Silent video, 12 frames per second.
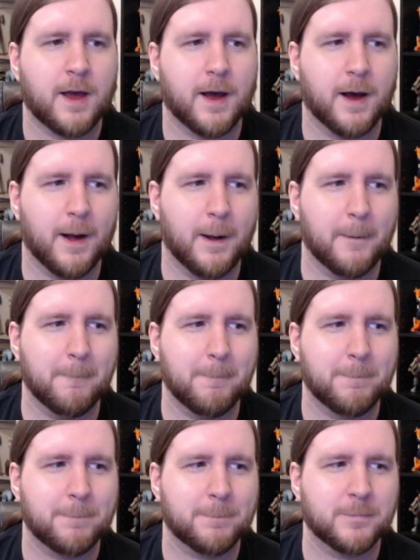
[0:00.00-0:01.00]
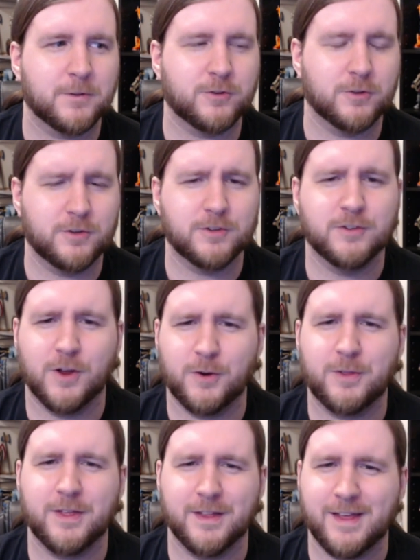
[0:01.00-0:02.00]
Um, so just know
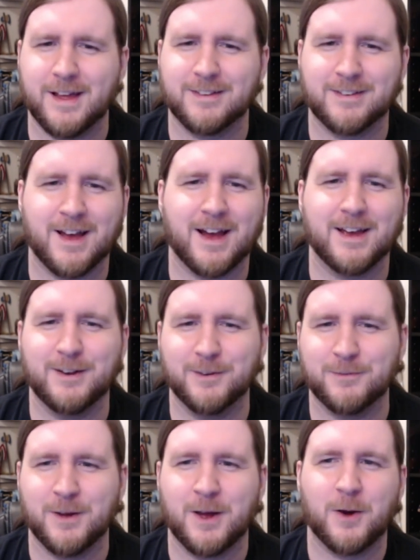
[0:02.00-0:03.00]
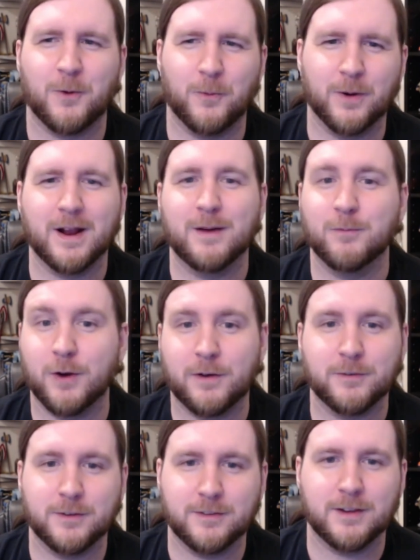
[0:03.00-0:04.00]
that that's kind of what I'm
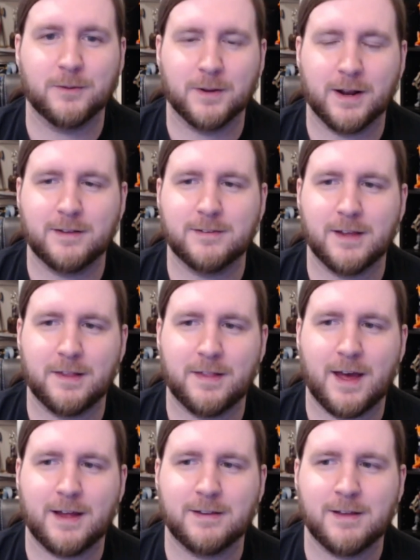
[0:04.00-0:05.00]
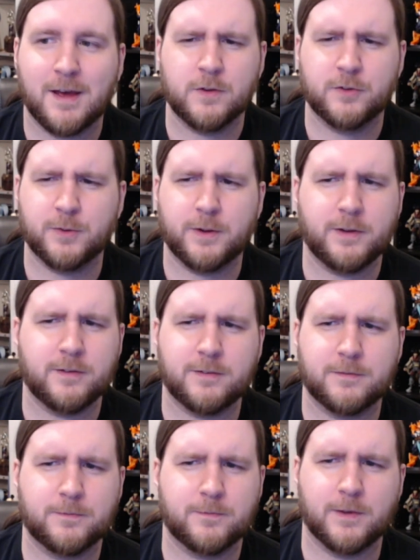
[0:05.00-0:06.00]
referencing when I say that. So I
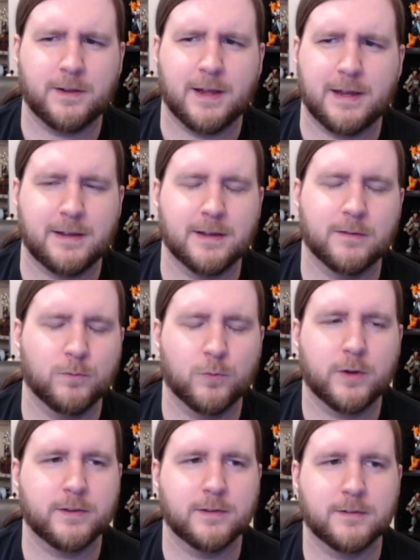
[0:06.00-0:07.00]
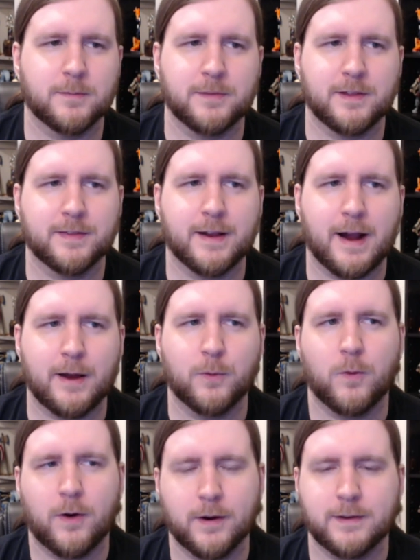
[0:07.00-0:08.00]
just felt like it wasn't something that I
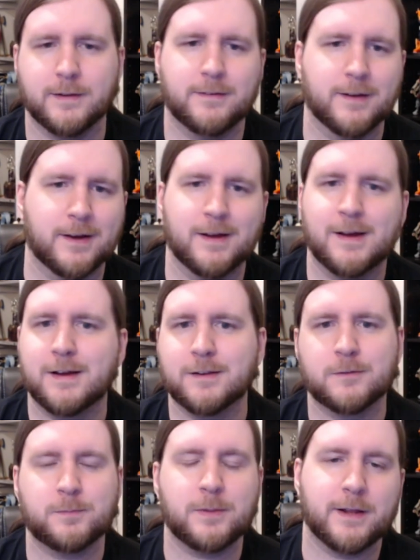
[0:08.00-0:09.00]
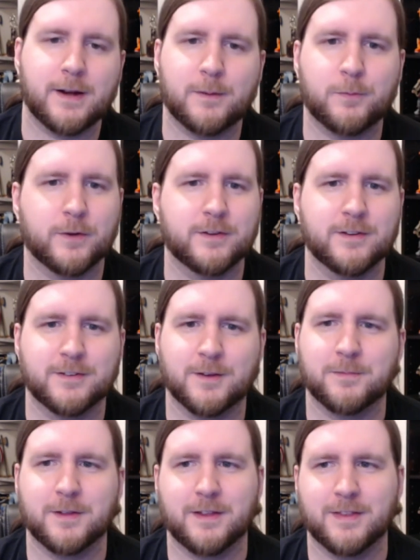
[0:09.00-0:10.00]
wanted to split up, wasn't
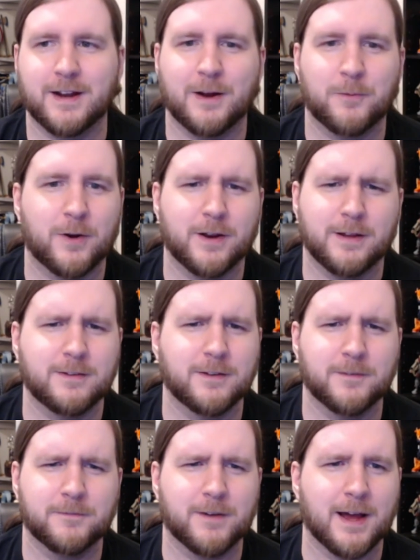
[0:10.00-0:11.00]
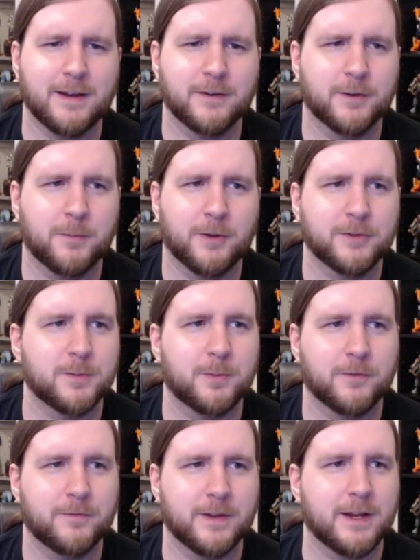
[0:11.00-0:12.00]
something that I wanted to divide into
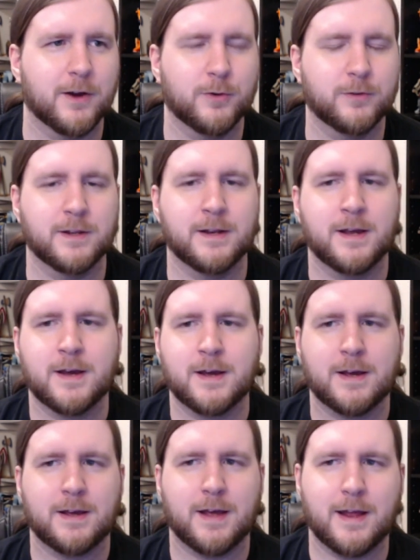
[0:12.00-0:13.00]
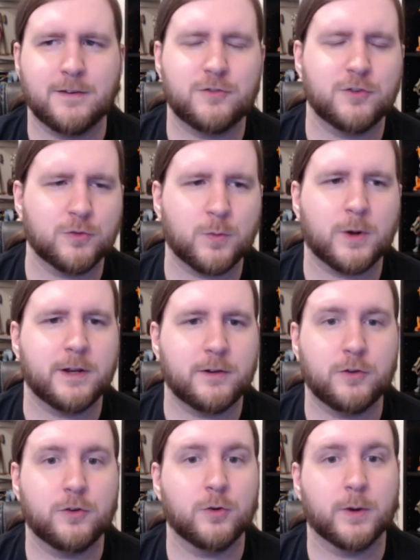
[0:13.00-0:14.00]
multiple videos and and just wanted
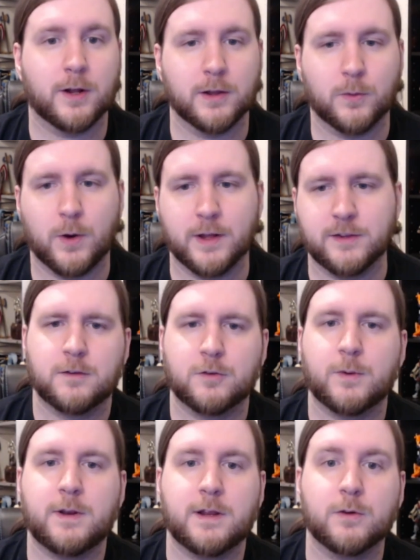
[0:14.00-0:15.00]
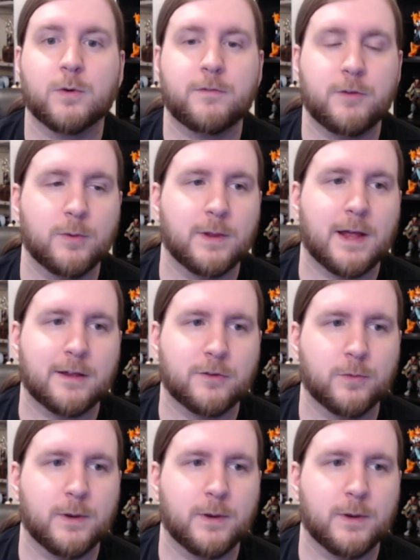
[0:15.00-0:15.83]
to do it all at once. So I did a review last